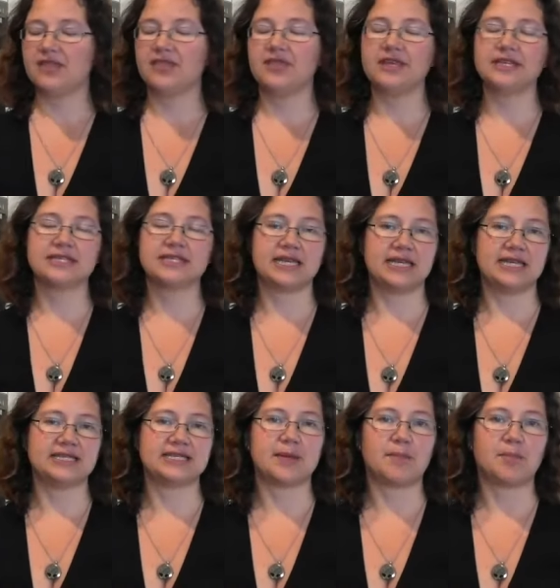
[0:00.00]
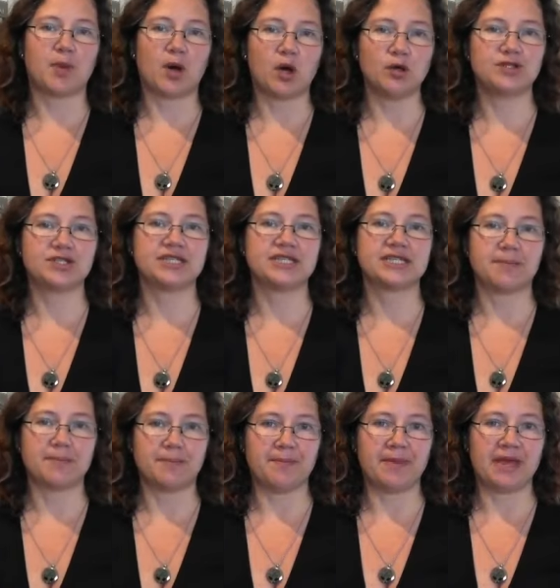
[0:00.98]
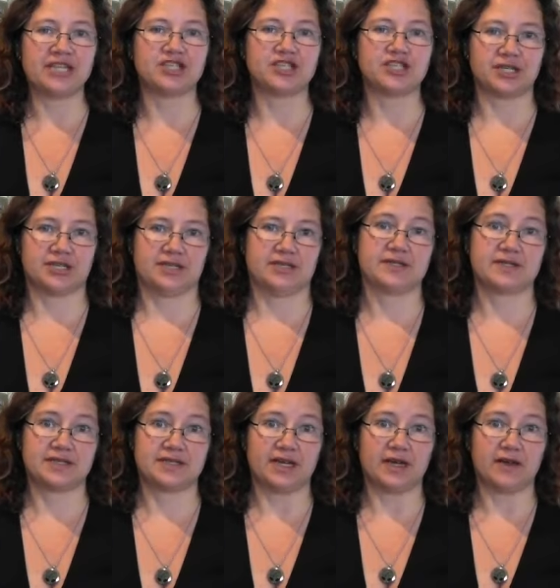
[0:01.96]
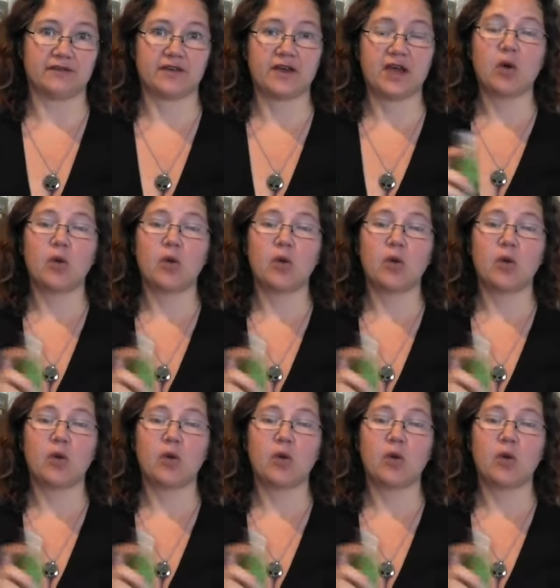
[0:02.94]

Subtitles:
This is potent magic stuff.